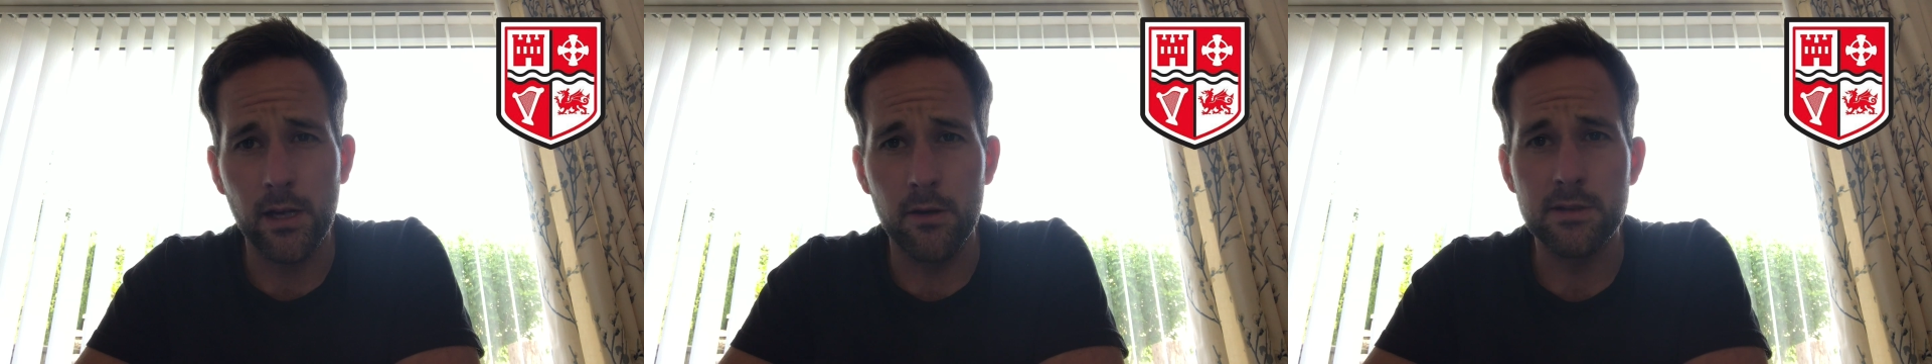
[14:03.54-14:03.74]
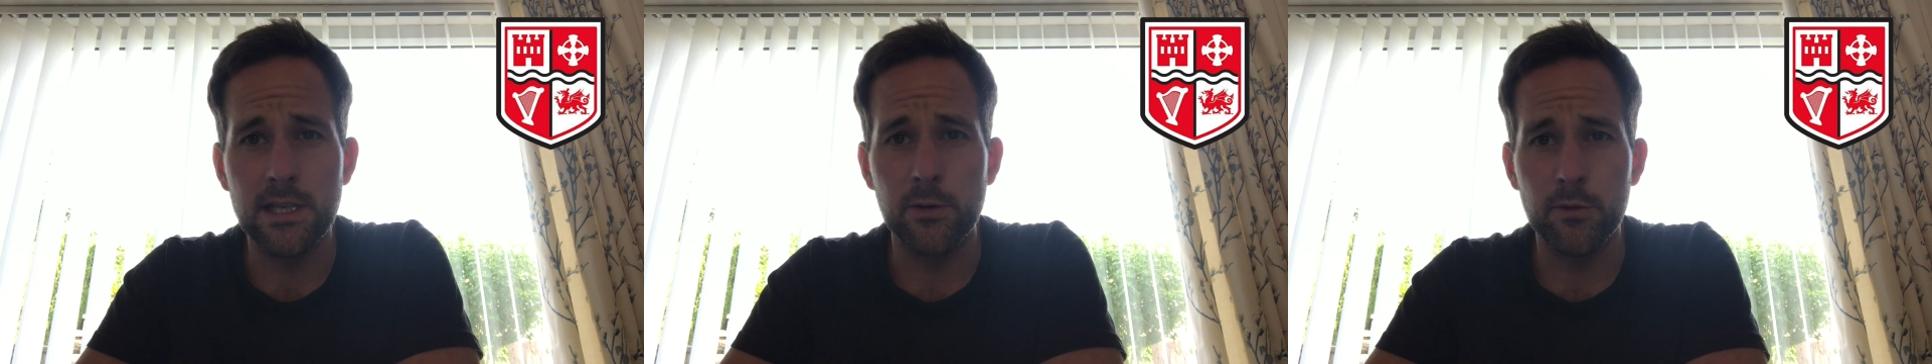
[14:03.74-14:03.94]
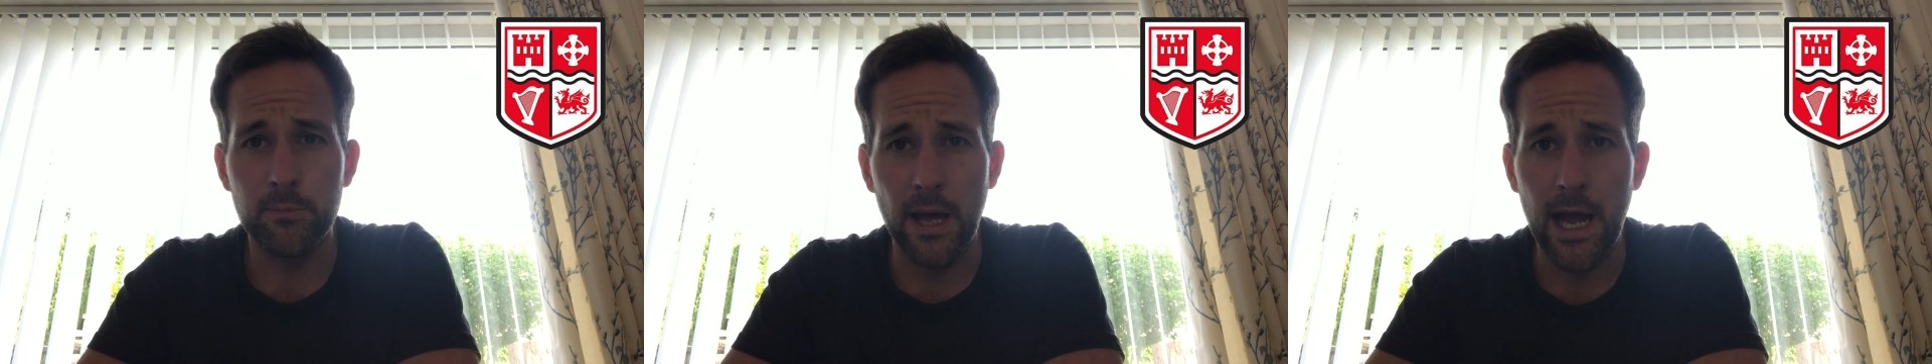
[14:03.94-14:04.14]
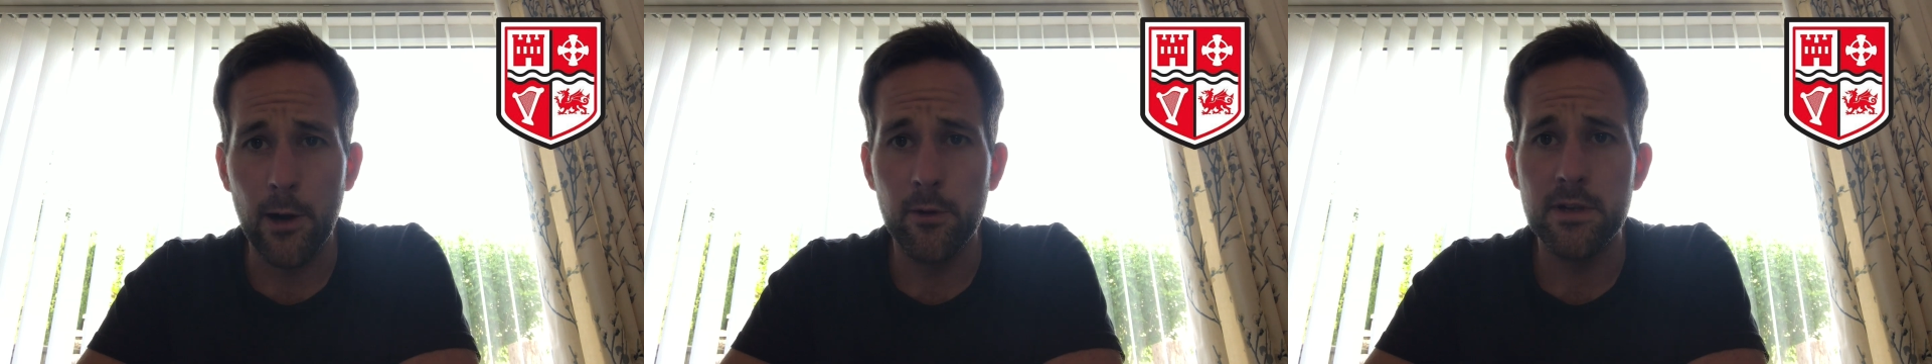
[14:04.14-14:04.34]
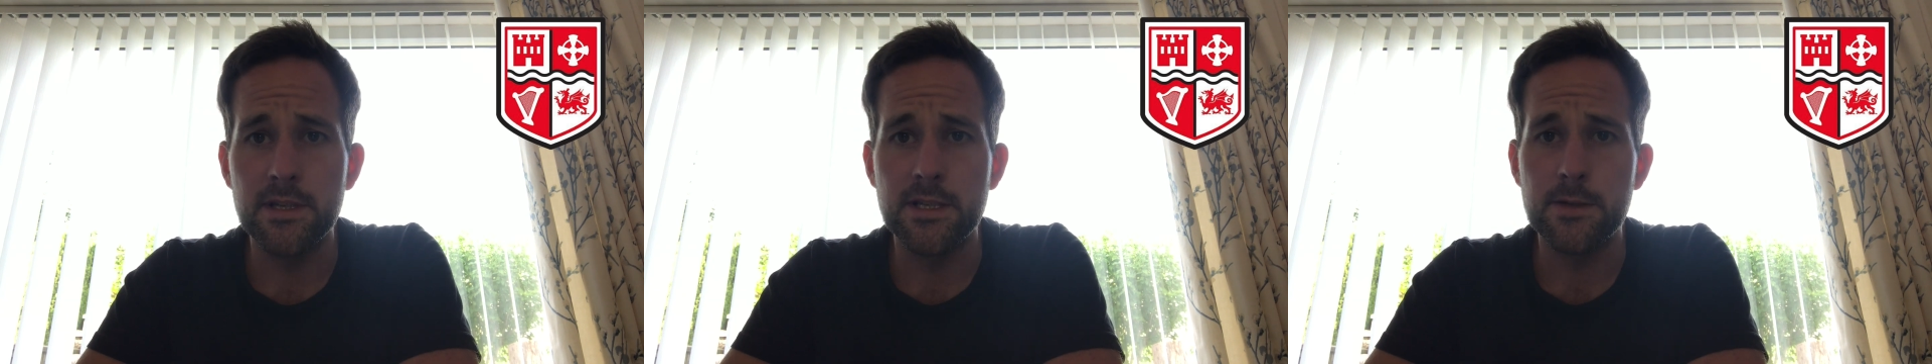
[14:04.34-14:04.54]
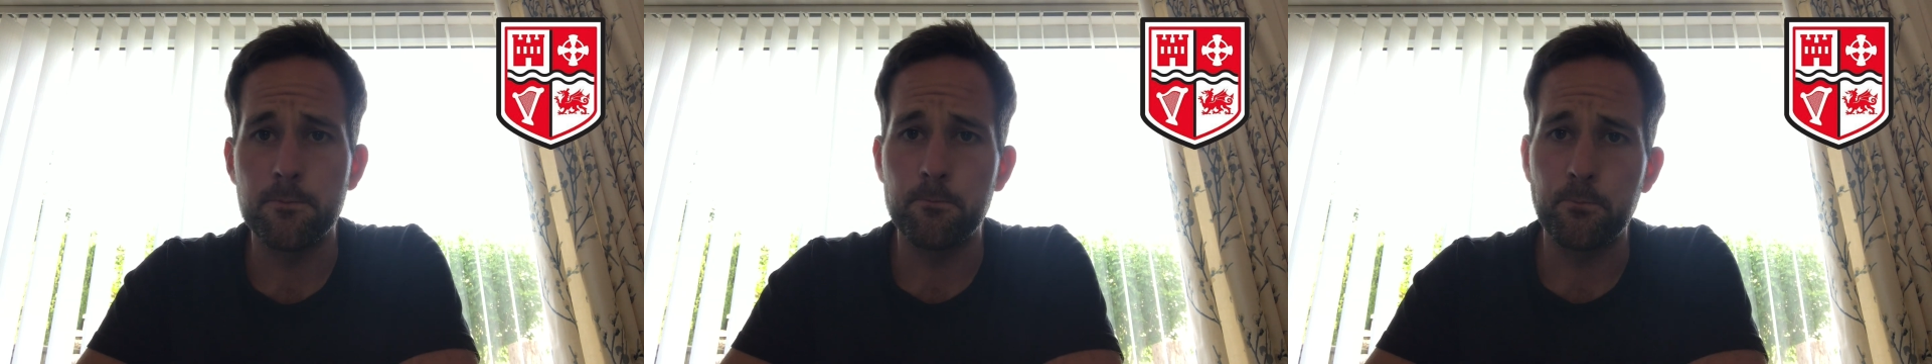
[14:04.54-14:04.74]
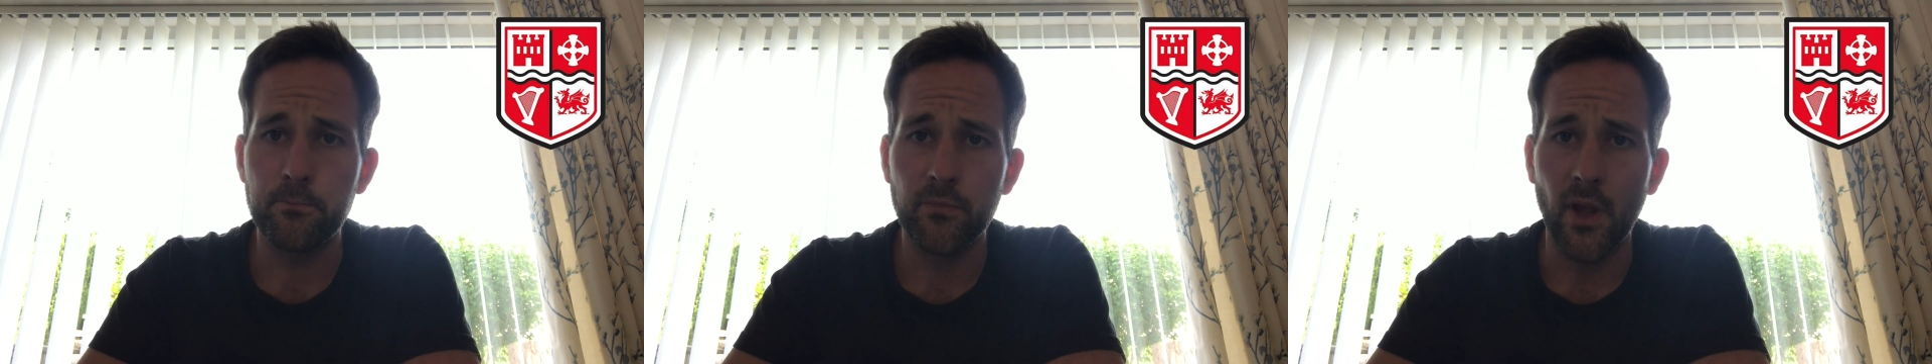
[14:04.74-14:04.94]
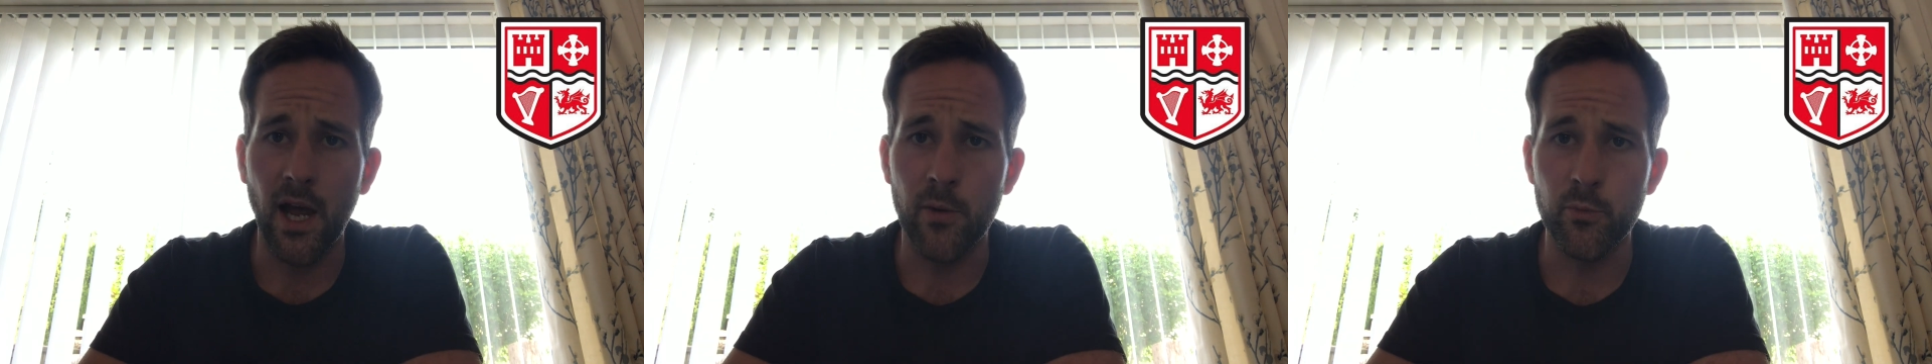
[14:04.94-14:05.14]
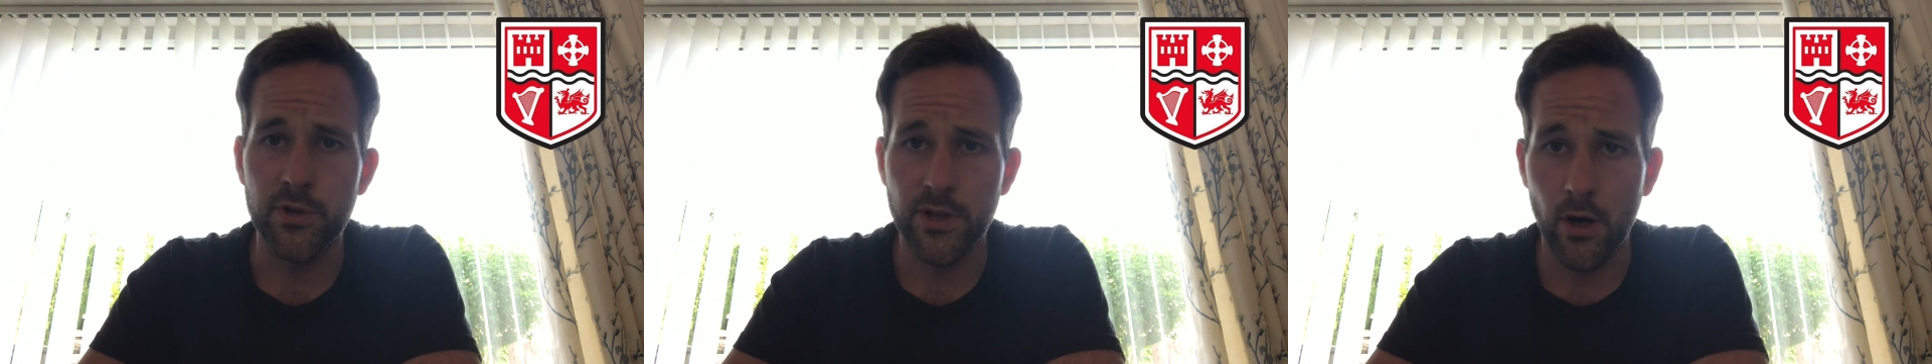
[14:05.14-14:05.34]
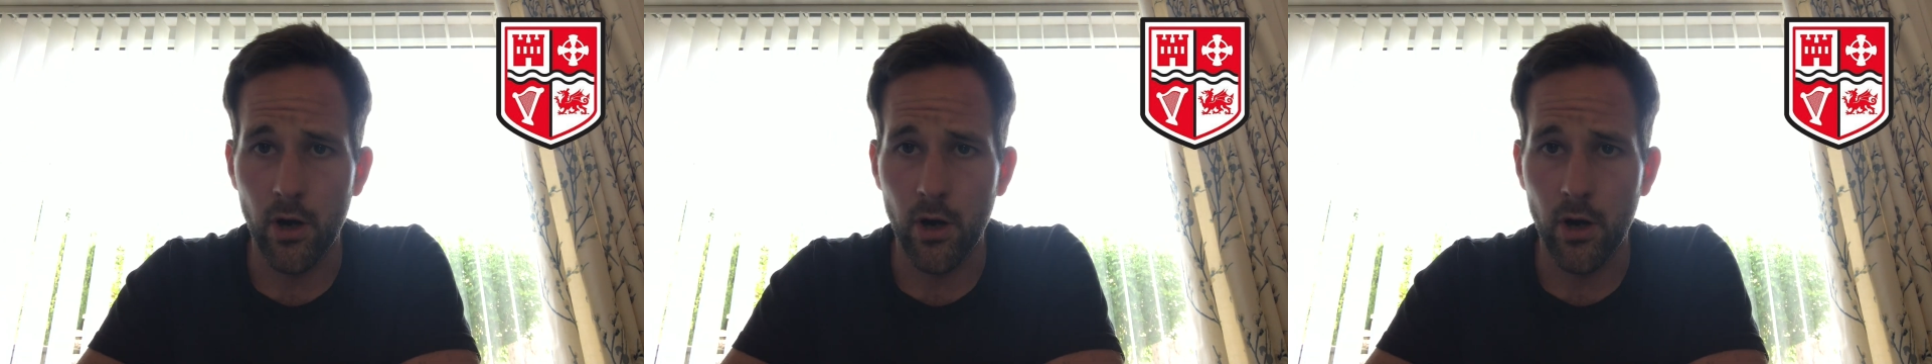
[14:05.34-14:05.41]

closely with parents and with